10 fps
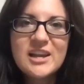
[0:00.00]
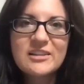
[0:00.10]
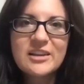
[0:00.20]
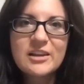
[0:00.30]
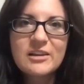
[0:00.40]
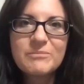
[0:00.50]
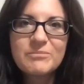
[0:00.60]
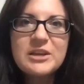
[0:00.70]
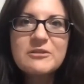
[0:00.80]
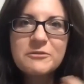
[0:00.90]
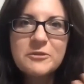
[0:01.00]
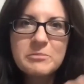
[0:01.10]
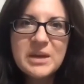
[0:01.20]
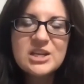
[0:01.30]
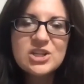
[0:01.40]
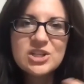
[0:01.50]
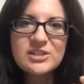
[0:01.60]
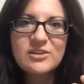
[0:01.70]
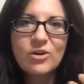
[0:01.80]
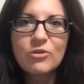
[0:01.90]
like
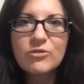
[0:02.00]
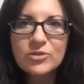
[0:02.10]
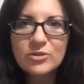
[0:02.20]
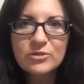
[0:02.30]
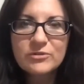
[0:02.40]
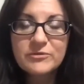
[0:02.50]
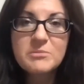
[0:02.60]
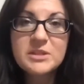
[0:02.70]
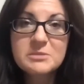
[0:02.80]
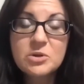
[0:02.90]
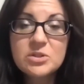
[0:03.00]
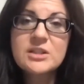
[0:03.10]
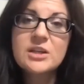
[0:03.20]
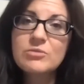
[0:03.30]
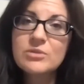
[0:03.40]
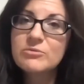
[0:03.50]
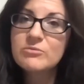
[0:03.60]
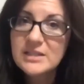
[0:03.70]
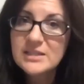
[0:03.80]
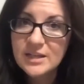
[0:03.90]
information overload from this person that you really
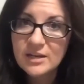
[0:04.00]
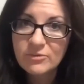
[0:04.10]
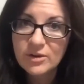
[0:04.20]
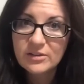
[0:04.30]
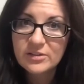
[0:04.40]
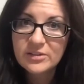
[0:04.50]
resonate with.